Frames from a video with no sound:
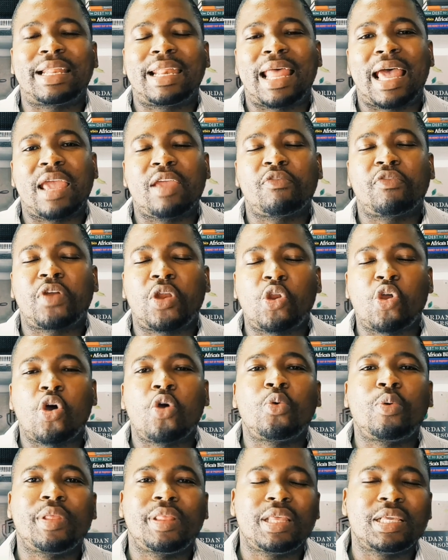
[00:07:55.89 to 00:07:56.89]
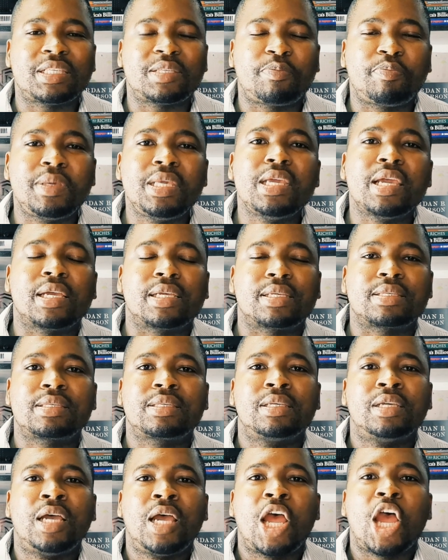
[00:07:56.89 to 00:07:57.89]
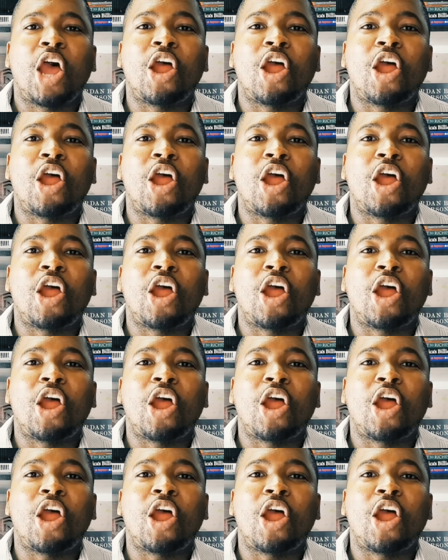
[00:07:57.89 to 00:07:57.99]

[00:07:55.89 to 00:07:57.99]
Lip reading: alive along with his peers,